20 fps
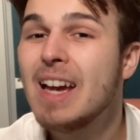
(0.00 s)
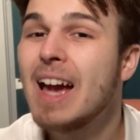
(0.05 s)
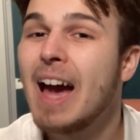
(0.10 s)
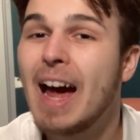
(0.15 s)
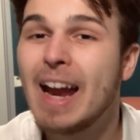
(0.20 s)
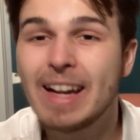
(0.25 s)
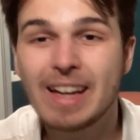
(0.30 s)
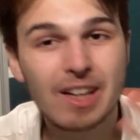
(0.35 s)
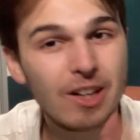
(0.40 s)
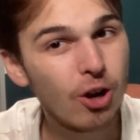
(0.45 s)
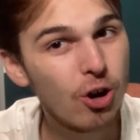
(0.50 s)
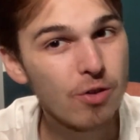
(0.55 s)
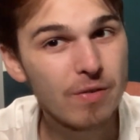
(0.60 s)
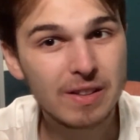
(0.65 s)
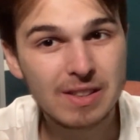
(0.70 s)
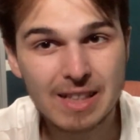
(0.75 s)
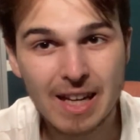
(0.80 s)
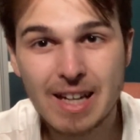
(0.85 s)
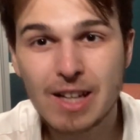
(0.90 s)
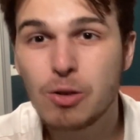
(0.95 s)
and it can
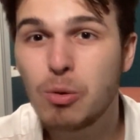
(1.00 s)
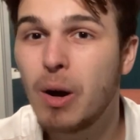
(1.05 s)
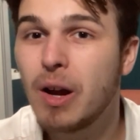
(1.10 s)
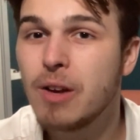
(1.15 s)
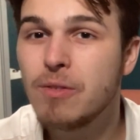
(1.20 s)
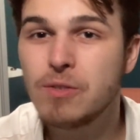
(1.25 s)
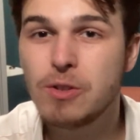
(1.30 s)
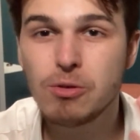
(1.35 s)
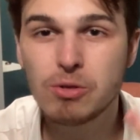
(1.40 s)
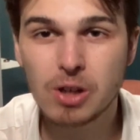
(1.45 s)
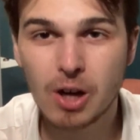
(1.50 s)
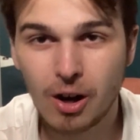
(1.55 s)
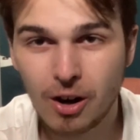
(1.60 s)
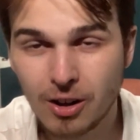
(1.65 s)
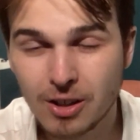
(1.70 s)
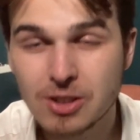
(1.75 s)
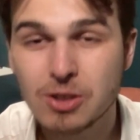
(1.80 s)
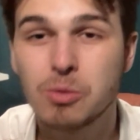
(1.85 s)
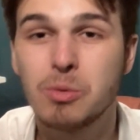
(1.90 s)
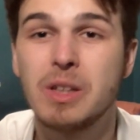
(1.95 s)
overtake quite a few
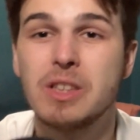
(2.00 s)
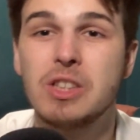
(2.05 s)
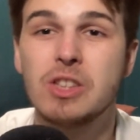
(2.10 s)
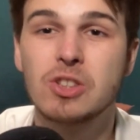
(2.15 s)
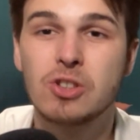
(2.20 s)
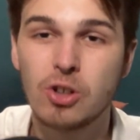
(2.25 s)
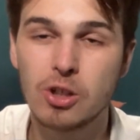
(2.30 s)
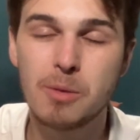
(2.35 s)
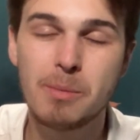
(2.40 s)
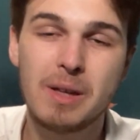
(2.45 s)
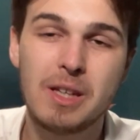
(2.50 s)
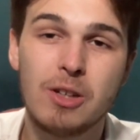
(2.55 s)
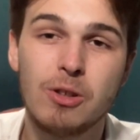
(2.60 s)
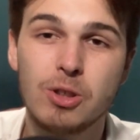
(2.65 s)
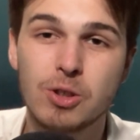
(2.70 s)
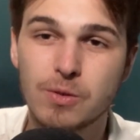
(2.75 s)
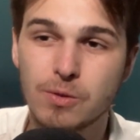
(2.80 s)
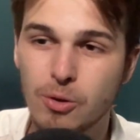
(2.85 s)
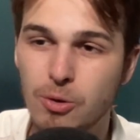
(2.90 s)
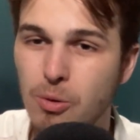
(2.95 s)
cars, which is going to be
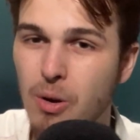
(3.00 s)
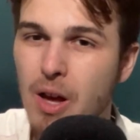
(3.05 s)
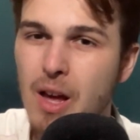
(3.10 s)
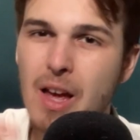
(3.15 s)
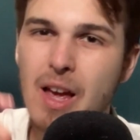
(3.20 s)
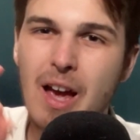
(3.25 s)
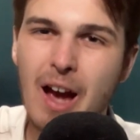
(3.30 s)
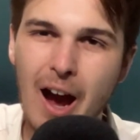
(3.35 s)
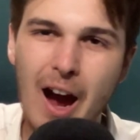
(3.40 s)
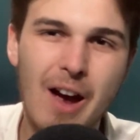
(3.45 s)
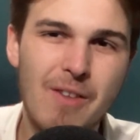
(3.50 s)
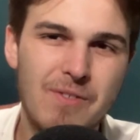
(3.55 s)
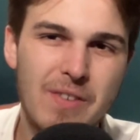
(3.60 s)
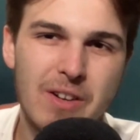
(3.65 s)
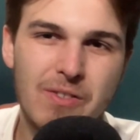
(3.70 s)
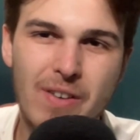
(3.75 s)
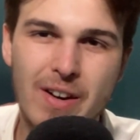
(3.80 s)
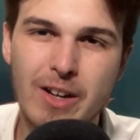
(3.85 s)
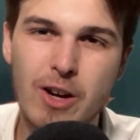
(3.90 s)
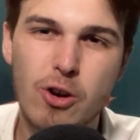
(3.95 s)
useful, I think
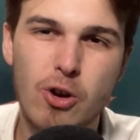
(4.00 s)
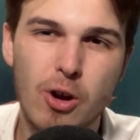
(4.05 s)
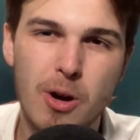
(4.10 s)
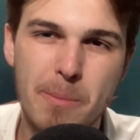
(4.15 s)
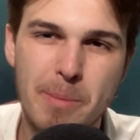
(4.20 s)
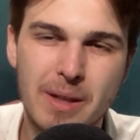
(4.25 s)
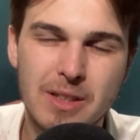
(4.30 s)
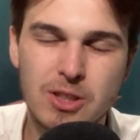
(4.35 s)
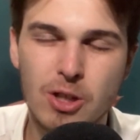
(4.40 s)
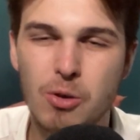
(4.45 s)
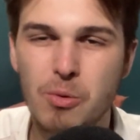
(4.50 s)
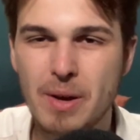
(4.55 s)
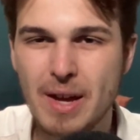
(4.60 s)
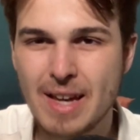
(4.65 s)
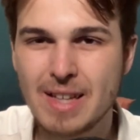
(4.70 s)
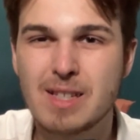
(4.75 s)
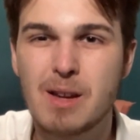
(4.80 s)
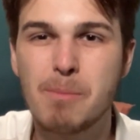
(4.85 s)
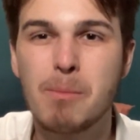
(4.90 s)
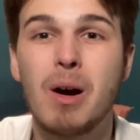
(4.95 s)
Franco Colapinto
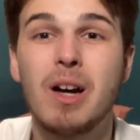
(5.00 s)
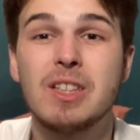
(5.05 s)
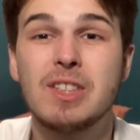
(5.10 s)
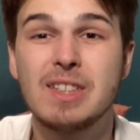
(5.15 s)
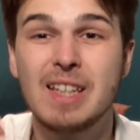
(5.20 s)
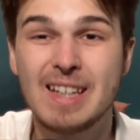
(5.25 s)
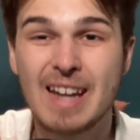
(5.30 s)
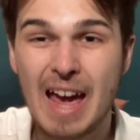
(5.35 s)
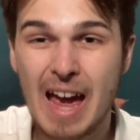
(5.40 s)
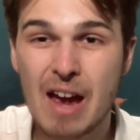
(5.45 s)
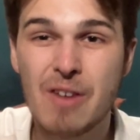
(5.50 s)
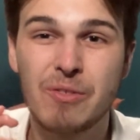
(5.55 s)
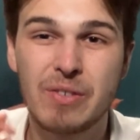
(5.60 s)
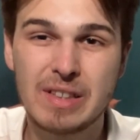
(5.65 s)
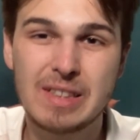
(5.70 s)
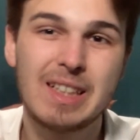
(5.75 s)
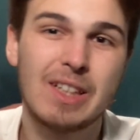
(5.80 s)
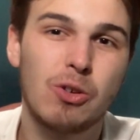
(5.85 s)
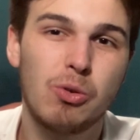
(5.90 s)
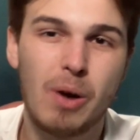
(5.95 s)
is a must in every
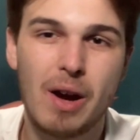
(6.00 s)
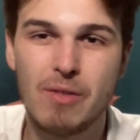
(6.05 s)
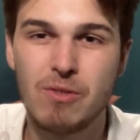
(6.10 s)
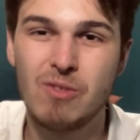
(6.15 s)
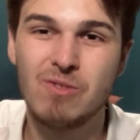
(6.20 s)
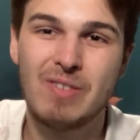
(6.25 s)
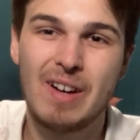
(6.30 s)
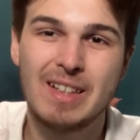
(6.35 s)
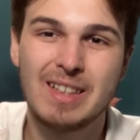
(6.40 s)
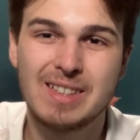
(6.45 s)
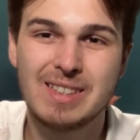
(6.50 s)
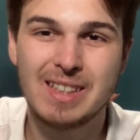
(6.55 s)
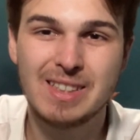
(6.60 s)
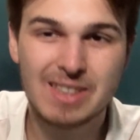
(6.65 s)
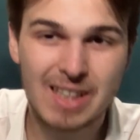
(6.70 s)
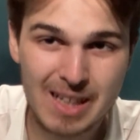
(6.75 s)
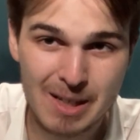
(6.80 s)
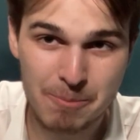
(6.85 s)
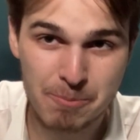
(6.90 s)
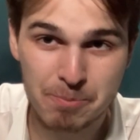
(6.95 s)
single F1 Fantasy
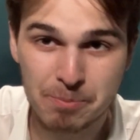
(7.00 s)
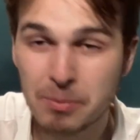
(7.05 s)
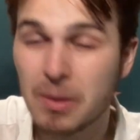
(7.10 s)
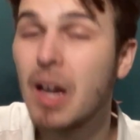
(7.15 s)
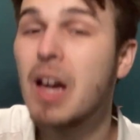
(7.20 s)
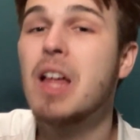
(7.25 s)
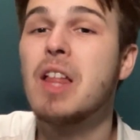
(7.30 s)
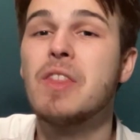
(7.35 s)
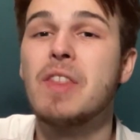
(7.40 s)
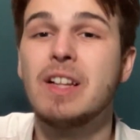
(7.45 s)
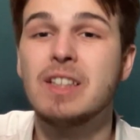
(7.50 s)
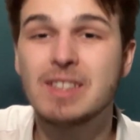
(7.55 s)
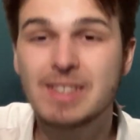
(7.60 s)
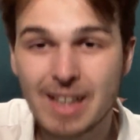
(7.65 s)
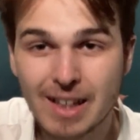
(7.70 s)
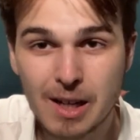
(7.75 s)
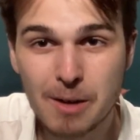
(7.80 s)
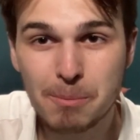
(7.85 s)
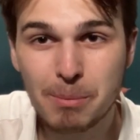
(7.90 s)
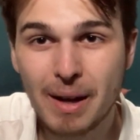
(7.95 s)
team. Then
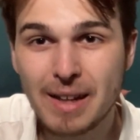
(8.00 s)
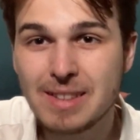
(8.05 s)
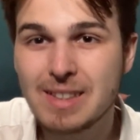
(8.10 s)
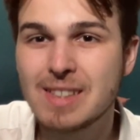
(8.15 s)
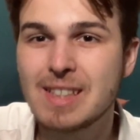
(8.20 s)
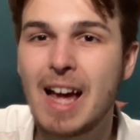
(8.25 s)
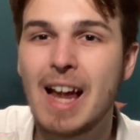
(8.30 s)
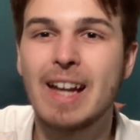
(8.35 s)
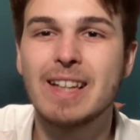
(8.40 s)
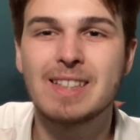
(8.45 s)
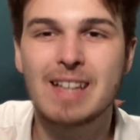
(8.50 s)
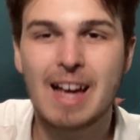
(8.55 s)
second place is Alex